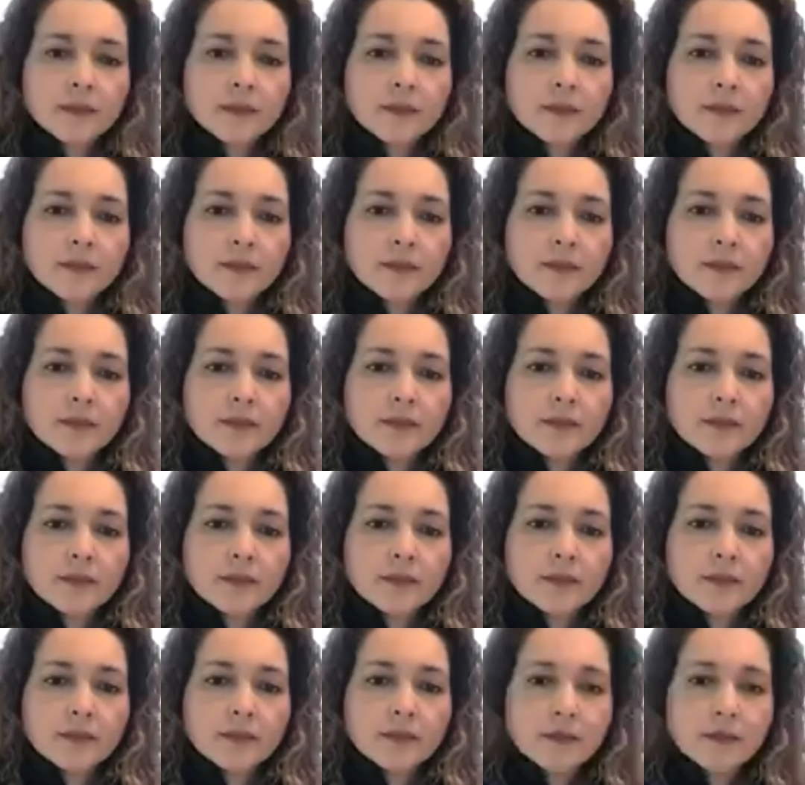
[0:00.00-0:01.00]

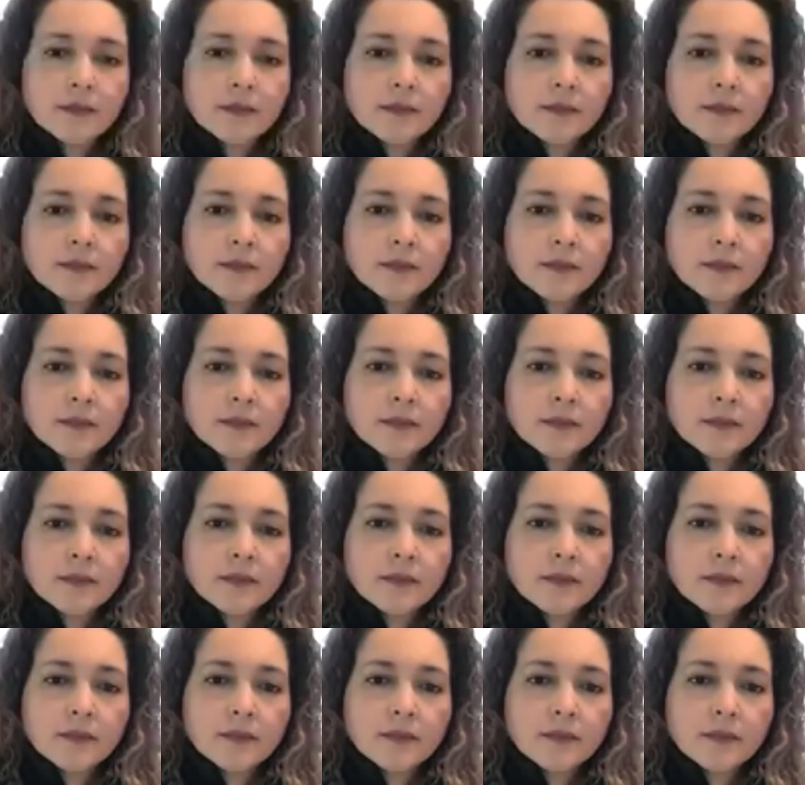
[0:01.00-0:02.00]

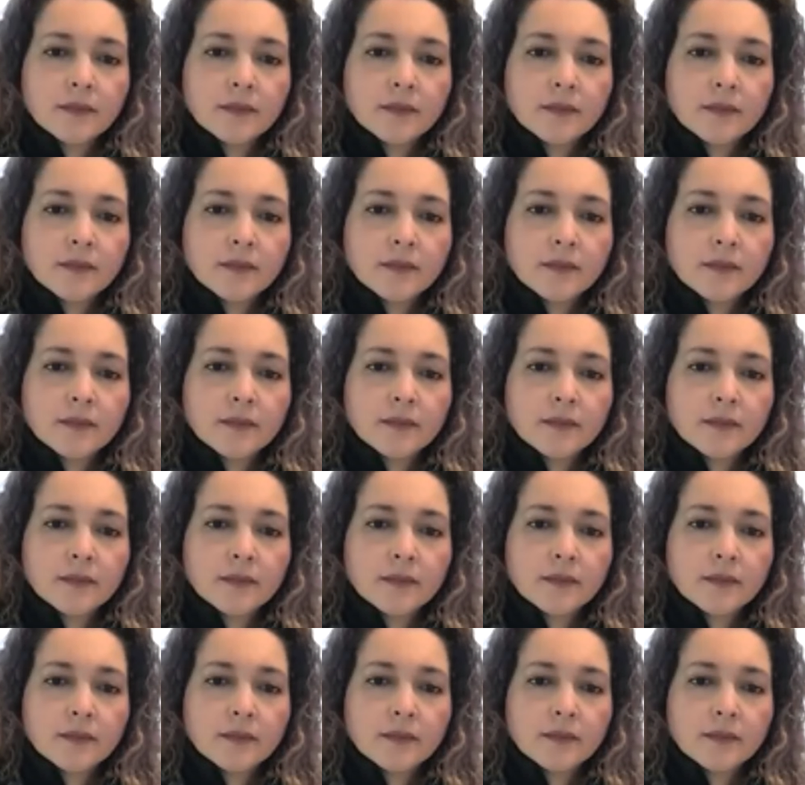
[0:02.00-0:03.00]

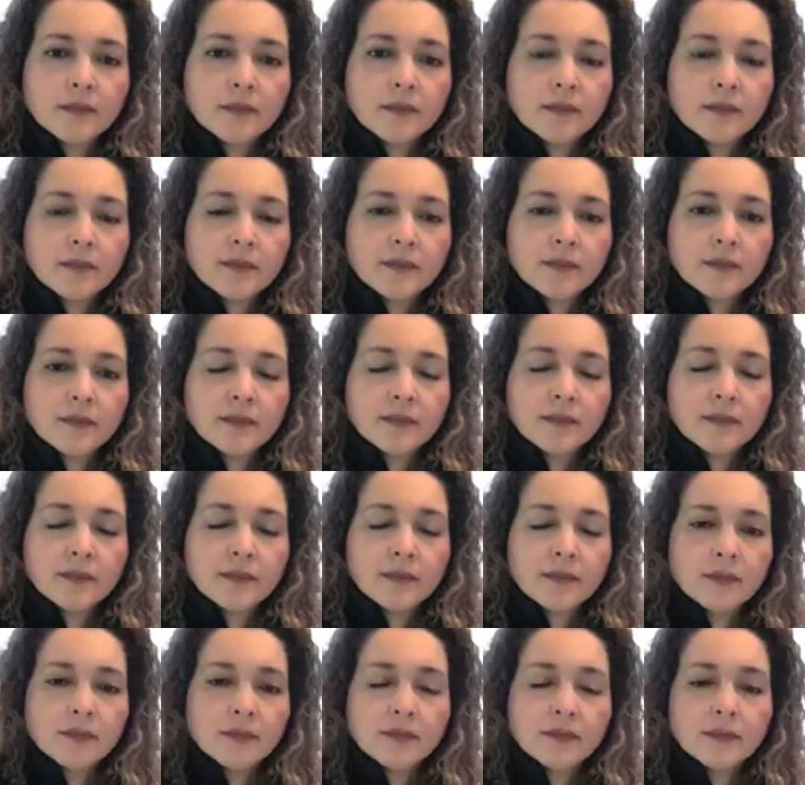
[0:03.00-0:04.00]

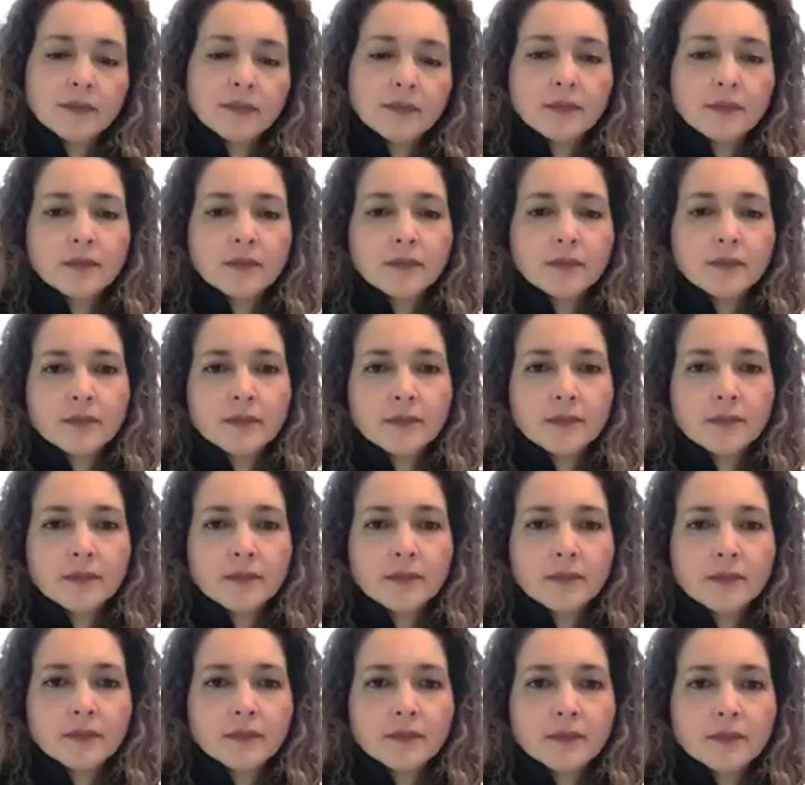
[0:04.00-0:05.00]

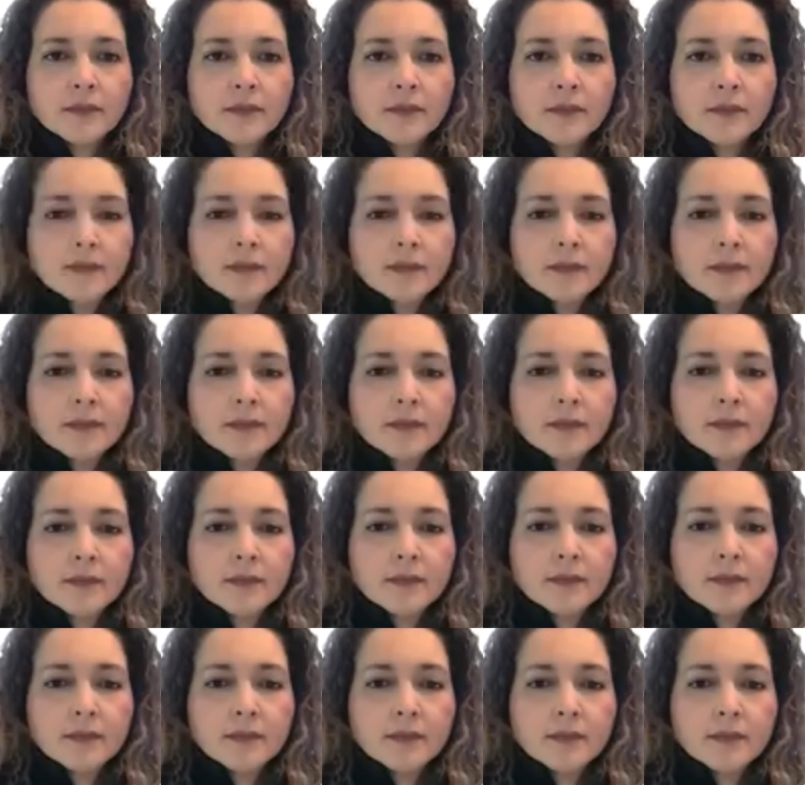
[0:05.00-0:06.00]

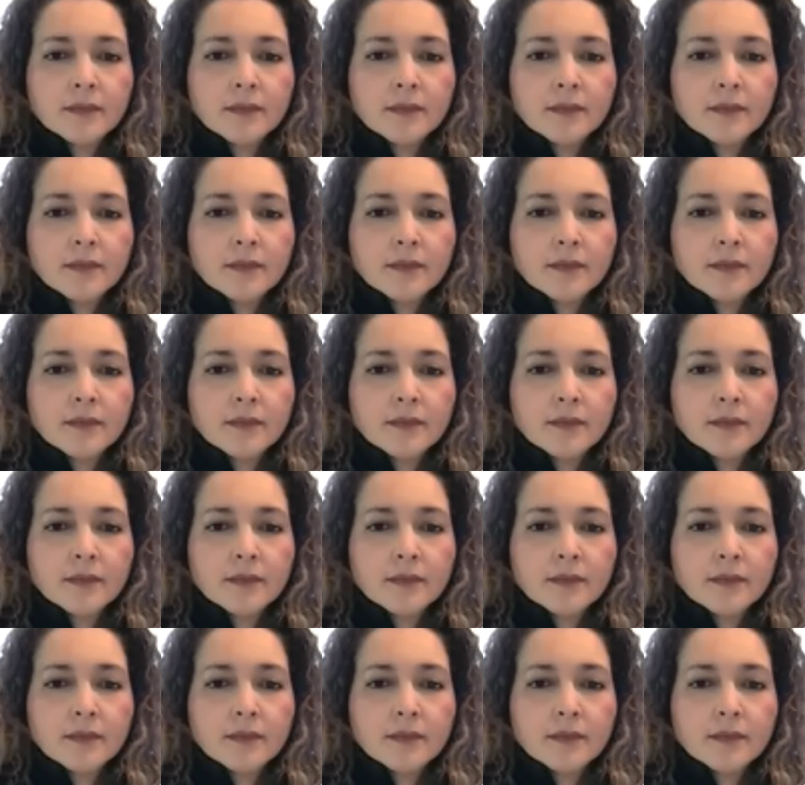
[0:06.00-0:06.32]
This person isn't speaking.